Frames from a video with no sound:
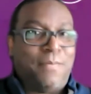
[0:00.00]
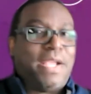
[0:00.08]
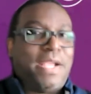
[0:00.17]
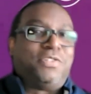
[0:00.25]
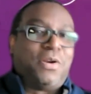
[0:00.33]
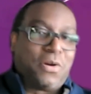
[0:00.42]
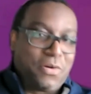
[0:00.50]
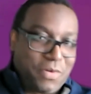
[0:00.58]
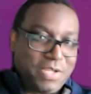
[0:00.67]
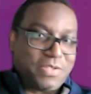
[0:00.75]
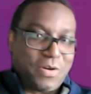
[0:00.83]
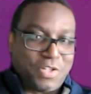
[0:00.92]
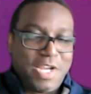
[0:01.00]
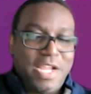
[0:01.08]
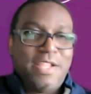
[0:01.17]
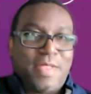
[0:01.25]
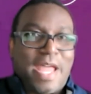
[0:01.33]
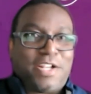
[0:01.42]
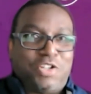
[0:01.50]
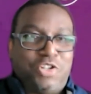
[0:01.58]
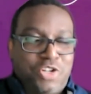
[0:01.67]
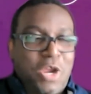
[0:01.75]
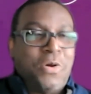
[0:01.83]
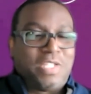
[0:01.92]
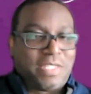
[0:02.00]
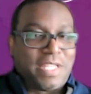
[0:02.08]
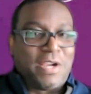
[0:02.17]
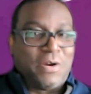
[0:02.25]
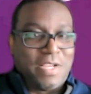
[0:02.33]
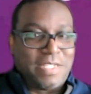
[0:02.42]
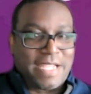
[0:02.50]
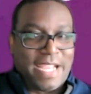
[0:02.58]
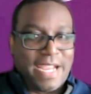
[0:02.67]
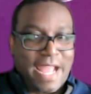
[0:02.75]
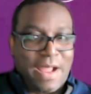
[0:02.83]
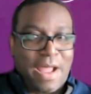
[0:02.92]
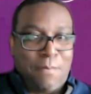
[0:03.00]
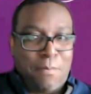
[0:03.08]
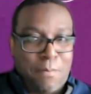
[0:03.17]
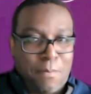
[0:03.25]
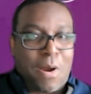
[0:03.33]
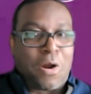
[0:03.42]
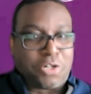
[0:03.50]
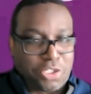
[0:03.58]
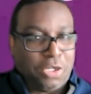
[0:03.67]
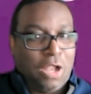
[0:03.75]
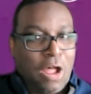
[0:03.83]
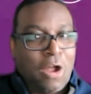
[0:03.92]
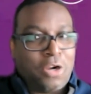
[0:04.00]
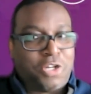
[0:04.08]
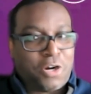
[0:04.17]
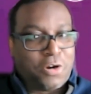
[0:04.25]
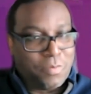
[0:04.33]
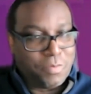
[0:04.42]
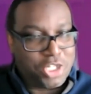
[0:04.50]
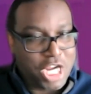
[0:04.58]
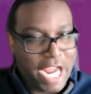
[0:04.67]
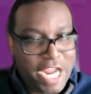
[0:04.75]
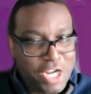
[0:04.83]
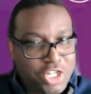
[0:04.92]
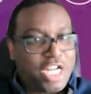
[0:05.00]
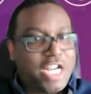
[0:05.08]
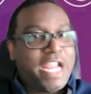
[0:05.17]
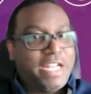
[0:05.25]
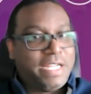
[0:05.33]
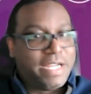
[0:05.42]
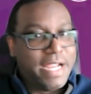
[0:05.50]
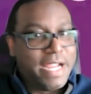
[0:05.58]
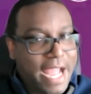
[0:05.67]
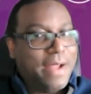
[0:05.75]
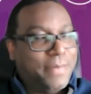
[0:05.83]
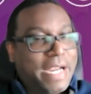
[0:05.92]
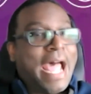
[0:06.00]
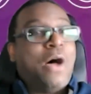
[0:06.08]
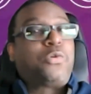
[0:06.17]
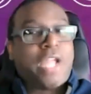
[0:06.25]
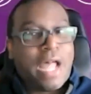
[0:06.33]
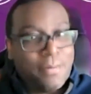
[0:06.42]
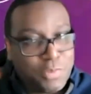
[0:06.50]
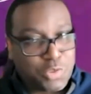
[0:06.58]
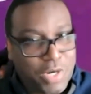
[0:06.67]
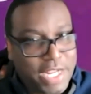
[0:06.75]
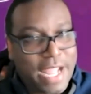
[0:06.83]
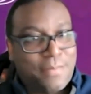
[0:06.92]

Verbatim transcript: based on her research that shows that there is a marked long-term change in outcomes when it